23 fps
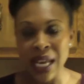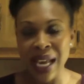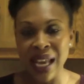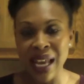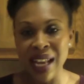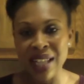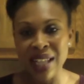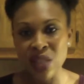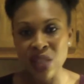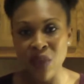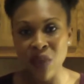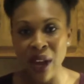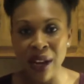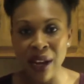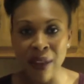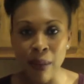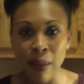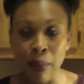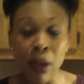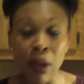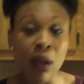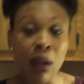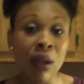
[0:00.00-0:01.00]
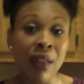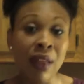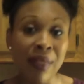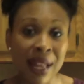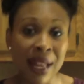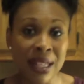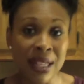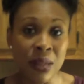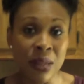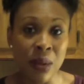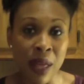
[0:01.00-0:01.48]
and it's right in the middle, and
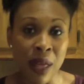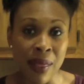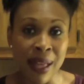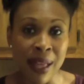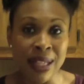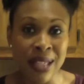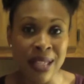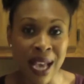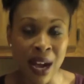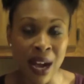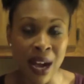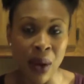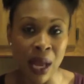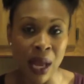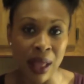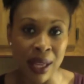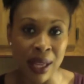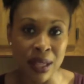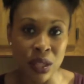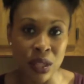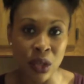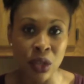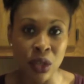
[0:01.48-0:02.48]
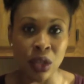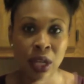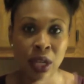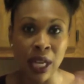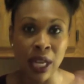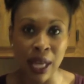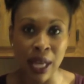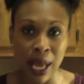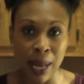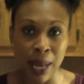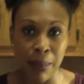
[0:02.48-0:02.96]
that's how I like to cook
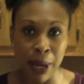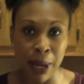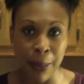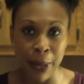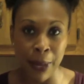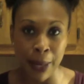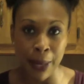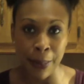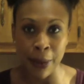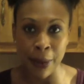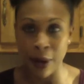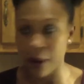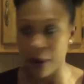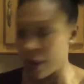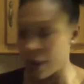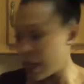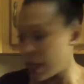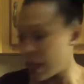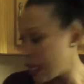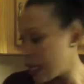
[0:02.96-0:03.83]
and add my pepper.